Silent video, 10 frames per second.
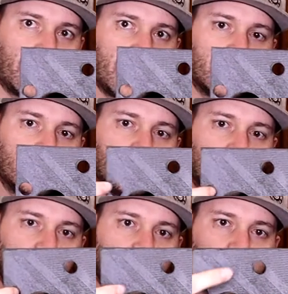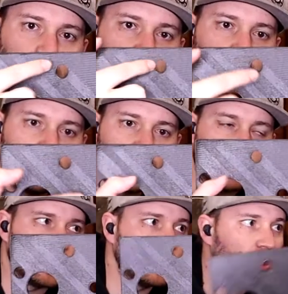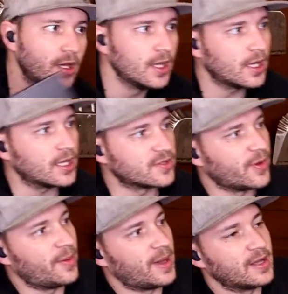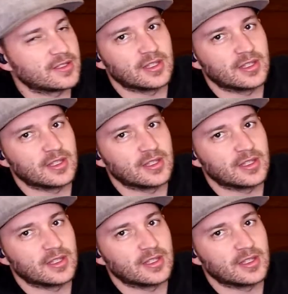pattern here, here, and here is what mounts